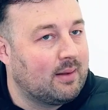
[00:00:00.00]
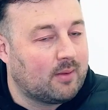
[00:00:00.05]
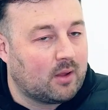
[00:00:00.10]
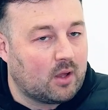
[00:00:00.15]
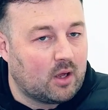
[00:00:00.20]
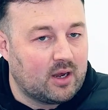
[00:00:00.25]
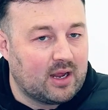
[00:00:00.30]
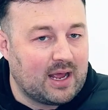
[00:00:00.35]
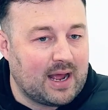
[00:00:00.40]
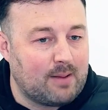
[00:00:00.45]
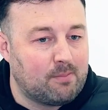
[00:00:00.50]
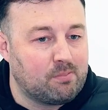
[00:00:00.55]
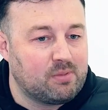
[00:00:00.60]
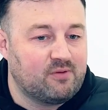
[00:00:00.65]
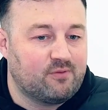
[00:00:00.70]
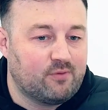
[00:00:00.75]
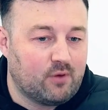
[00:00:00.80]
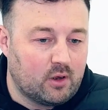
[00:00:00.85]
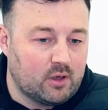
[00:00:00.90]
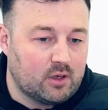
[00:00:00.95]
kind of
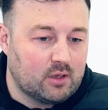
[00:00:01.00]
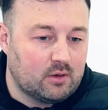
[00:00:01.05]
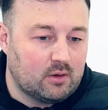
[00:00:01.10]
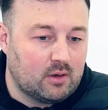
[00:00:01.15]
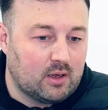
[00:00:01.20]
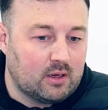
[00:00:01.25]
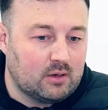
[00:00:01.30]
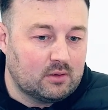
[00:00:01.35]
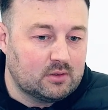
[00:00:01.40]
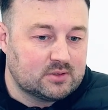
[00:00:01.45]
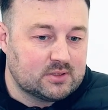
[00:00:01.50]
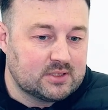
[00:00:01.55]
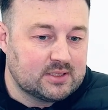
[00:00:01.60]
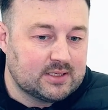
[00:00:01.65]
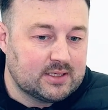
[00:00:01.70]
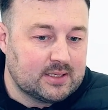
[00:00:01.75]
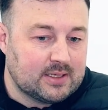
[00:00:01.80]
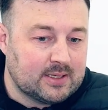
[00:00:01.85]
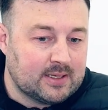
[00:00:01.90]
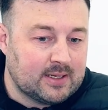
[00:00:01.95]
amplify and
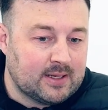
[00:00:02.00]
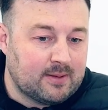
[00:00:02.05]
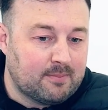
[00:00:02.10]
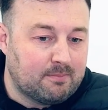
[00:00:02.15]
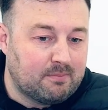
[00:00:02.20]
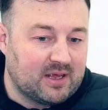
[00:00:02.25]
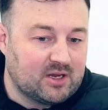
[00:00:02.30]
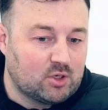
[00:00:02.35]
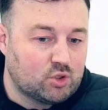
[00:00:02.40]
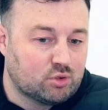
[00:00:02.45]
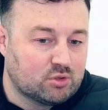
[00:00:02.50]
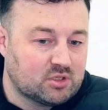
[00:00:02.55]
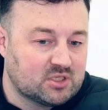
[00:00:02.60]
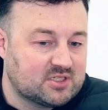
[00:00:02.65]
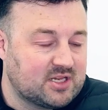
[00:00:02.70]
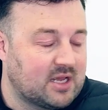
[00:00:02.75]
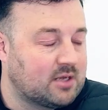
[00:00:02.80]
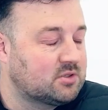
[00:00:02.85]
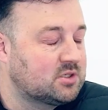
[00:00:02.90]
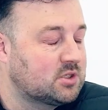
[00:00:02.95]
make sure the
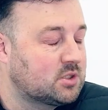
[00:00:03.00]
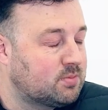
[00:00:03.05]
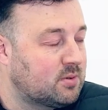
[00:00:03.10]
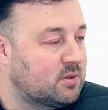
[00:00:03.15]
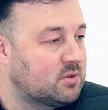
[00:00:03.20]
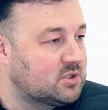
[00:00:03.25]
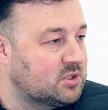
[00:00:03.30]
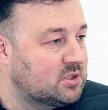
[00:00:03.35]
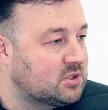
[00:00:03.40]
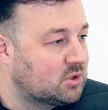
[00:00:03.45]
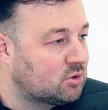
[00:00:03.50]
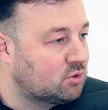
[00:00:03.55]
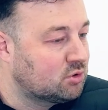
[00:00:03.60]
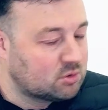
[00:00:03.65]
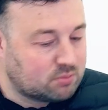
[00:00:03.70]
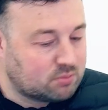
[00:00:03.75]
sales experience is as good